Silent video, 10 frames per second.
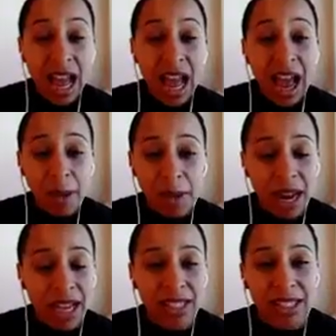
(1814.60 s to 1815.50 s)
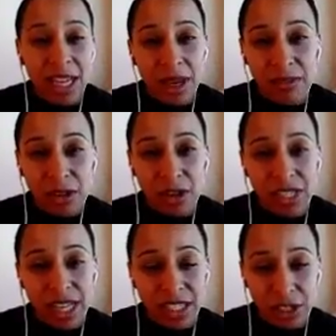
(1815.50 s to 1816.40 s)
I mean, as a teammate of
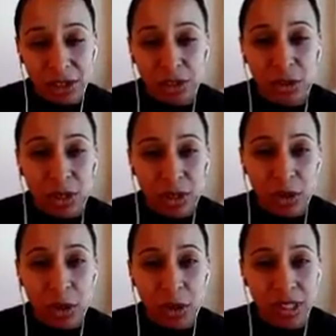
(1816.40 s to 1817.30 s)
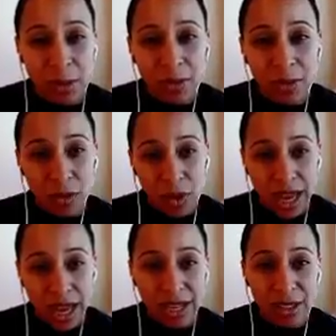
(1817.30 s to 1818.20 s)
yours, I've seen you do it the whole step of the
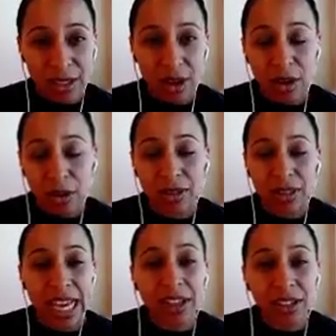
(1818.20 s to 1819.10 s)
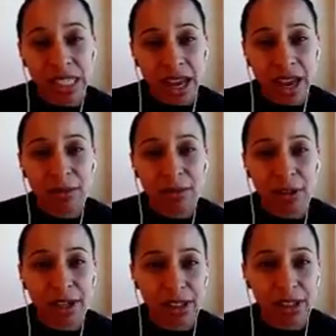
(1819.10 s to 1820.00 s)
way. So thank you, DeAnna,
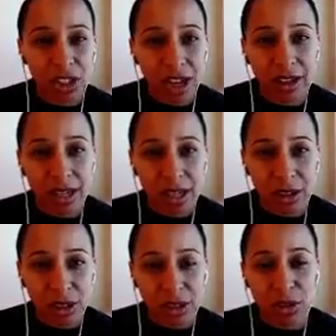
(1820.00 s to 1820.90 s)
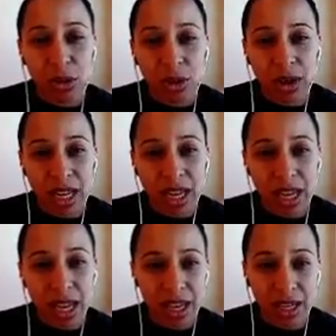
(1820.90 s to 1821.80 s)
for sharing your
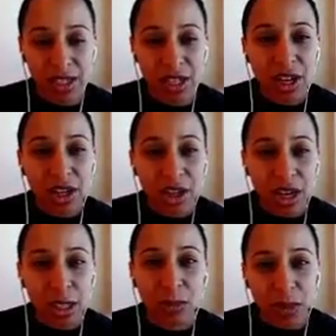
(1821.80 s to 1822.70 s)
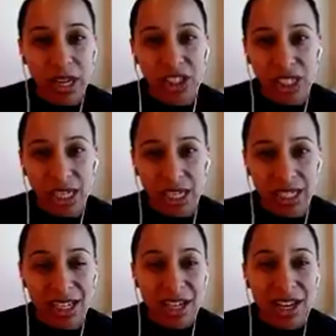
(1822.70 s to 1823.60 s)
story and your
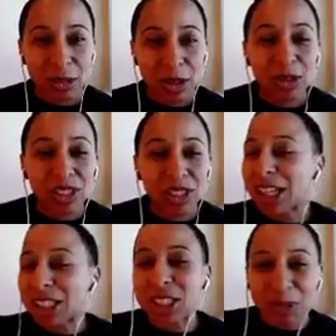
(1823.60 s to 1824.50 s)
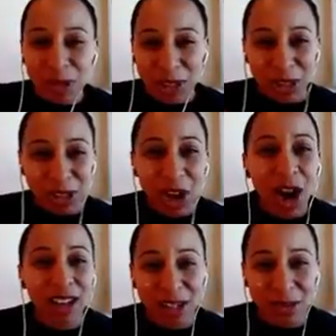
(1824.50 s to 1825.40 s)
inspiration. You touched me when you were
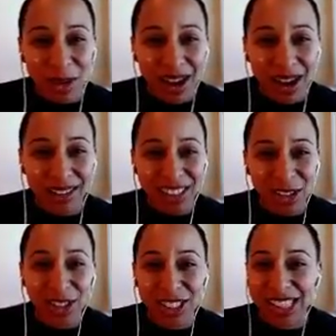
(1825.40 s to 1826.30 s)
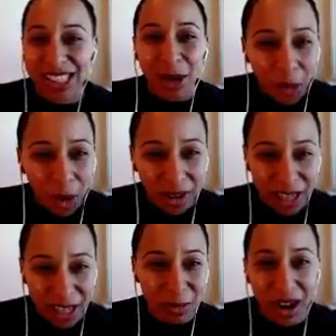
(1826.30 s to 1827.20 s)
talking about, just that
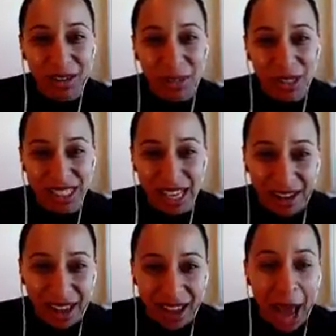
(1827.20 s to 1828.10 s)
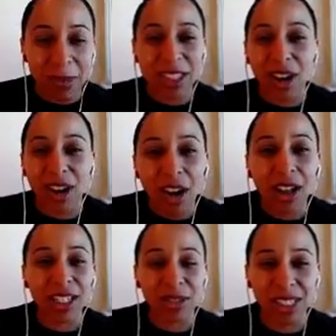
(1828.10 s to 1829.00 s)
worrying part, because that happens to
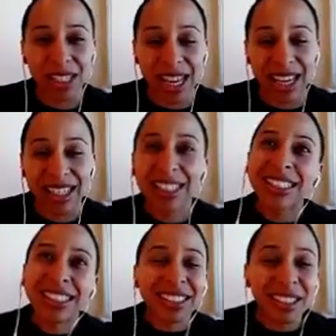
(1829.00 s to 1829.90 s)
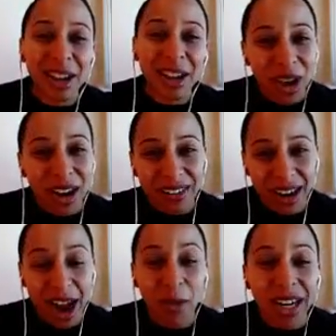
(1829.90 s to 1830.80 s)
all of us, where it's like, oh, I want
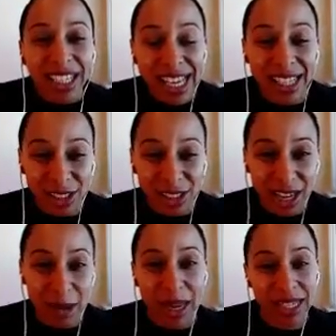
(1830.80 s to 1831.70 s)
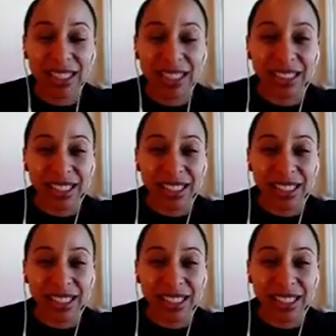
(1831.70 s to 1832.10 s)
it yesterday, basically,